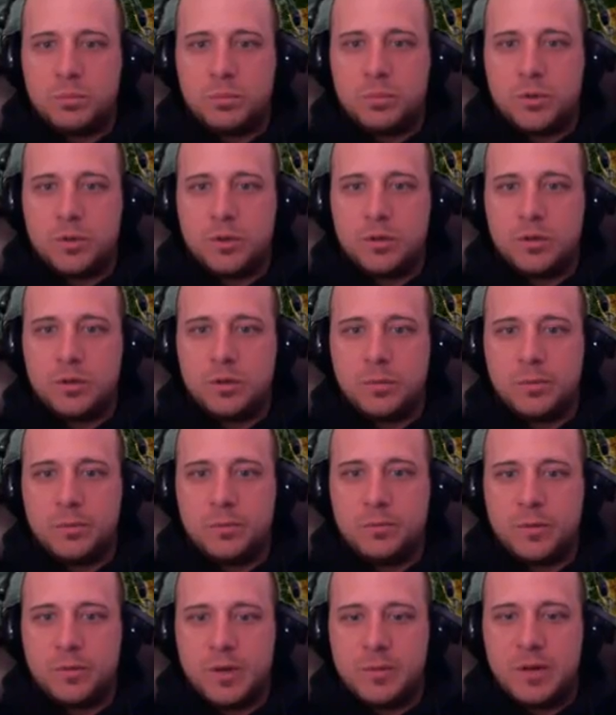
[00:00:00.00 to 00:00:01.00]
Boom,
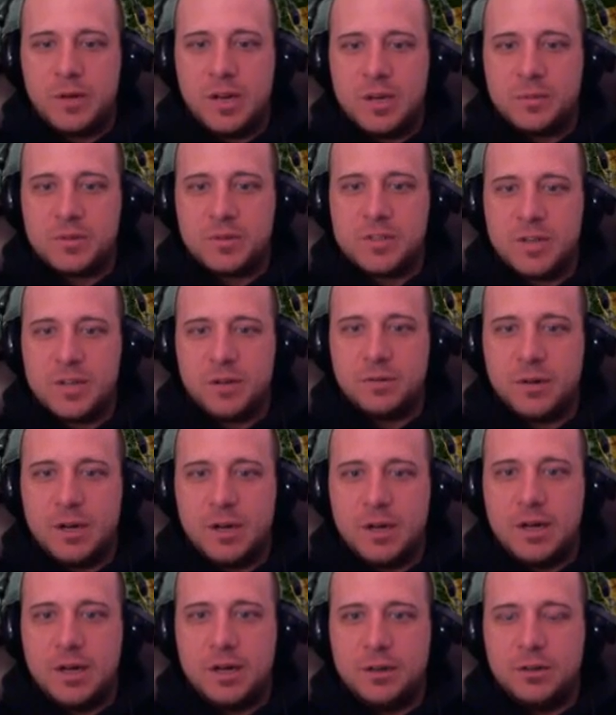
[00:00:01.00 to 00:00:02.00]
give me 80%
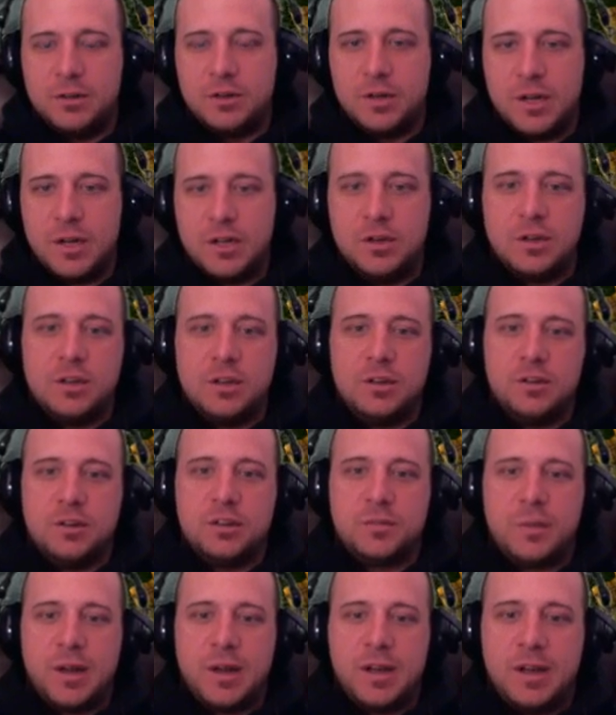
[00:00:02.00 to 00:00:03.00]
rage. And you can do
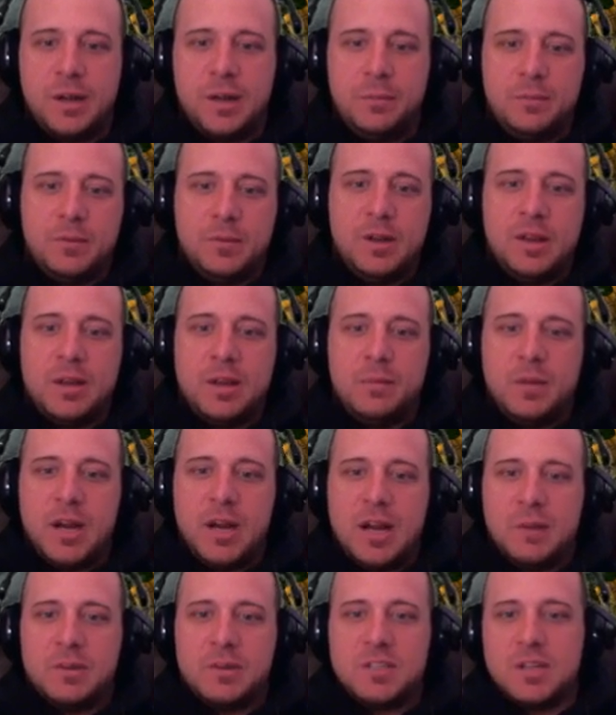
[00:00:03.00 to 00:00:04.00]
this by, yep, and then
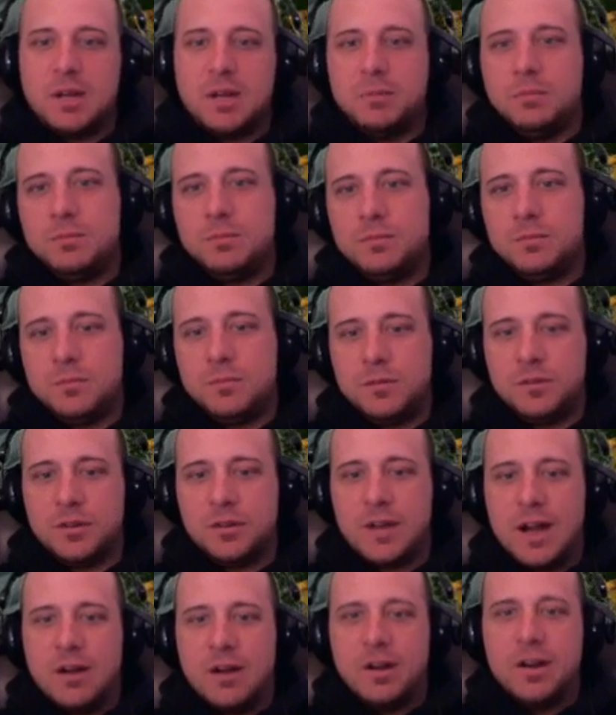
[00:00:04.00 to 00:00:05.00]
bam, it's up. So
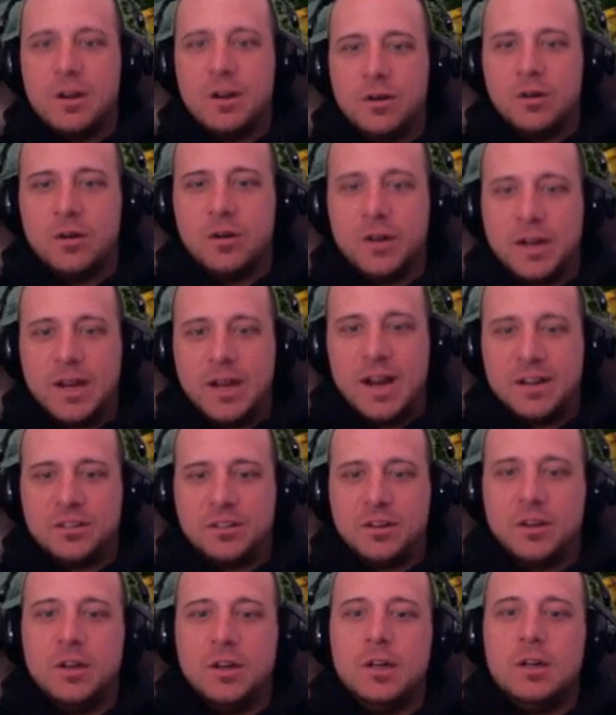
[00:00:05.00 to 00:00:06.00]
now I know how to cast
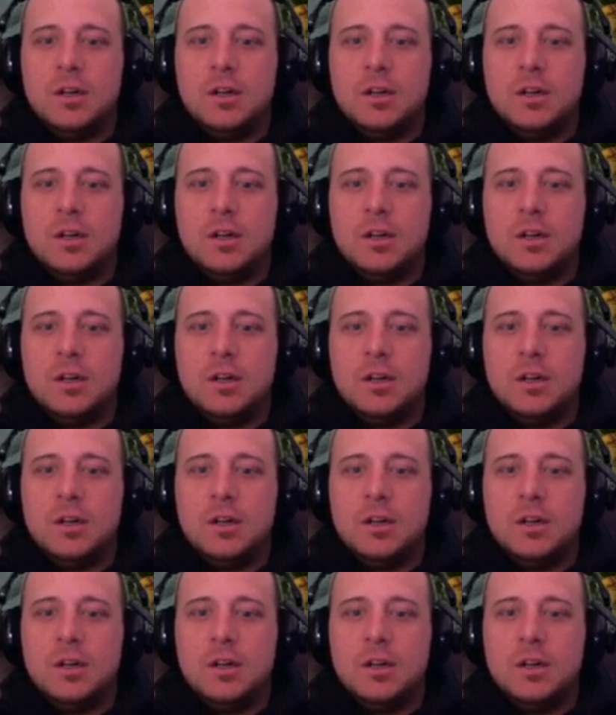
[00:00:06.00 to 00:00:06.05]
it.